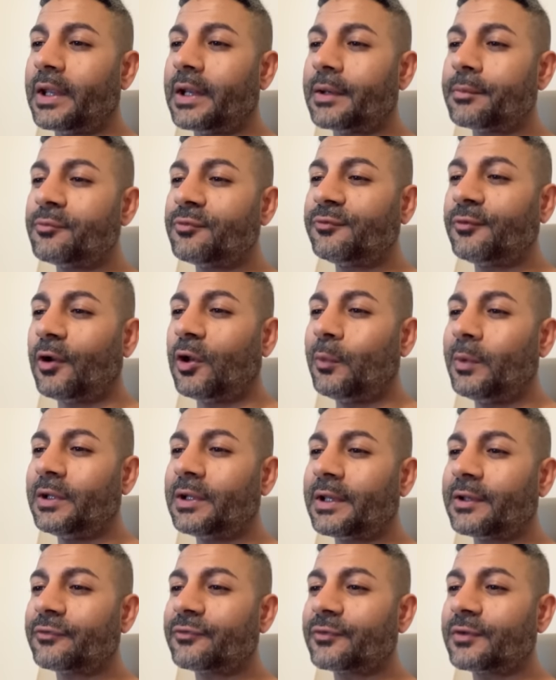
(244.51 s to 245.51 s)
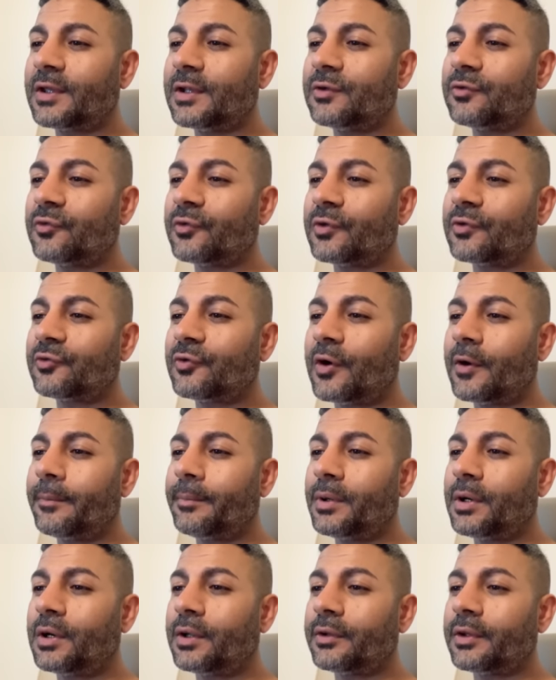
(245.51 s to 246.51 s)
I'm following that skin to the top
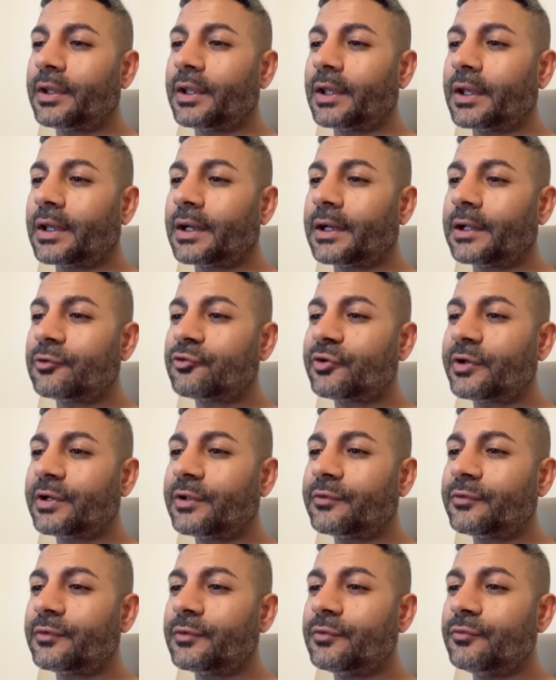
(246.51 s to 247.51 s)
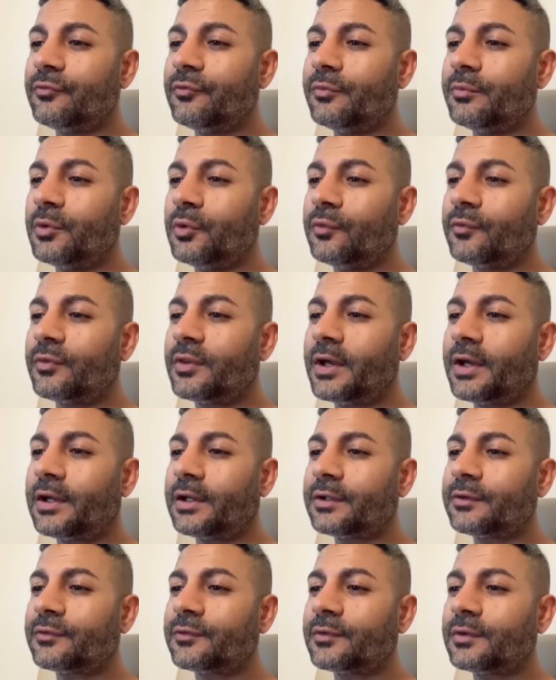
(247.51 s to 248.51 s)
part of the ear canal, trying to remove
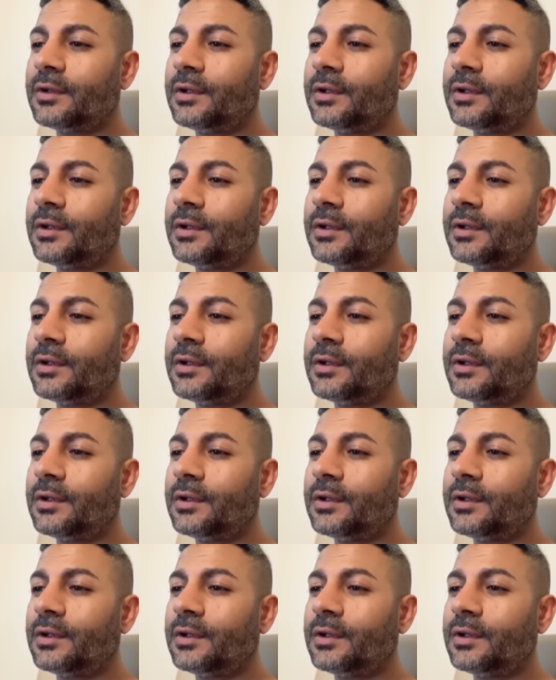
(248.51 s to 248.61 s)
that.